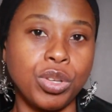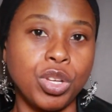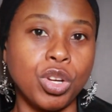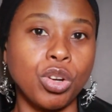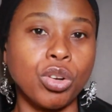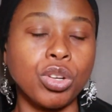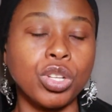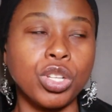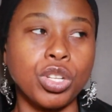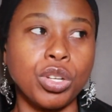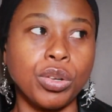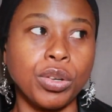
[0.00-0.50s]

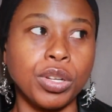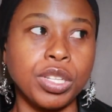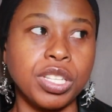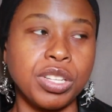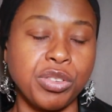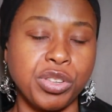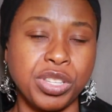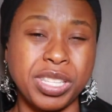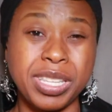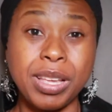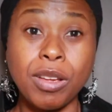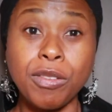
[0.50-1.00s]

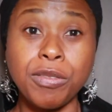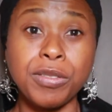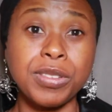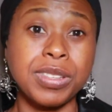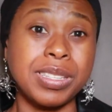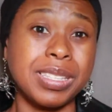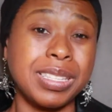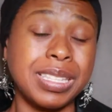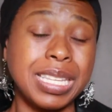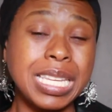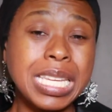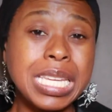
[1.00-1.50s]
Your
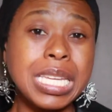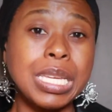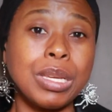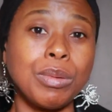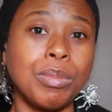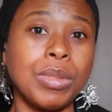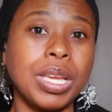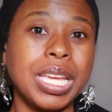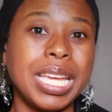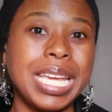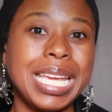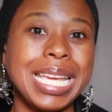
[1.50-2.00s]

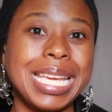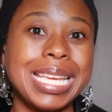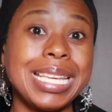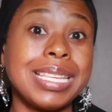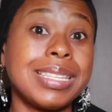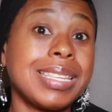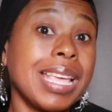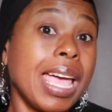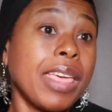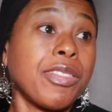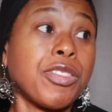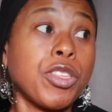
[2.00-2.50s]
self-esteem
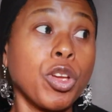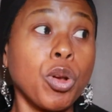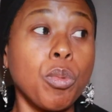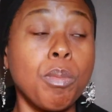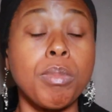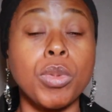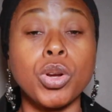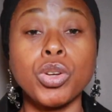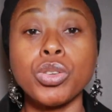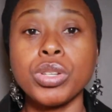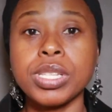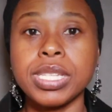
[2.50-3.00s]
is at their
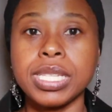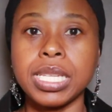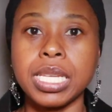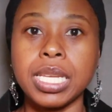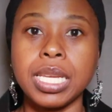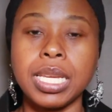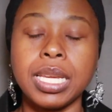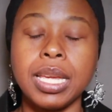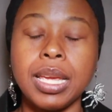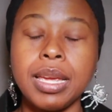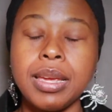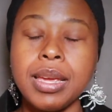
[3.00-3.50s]

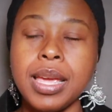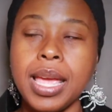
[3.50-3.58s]
mercy.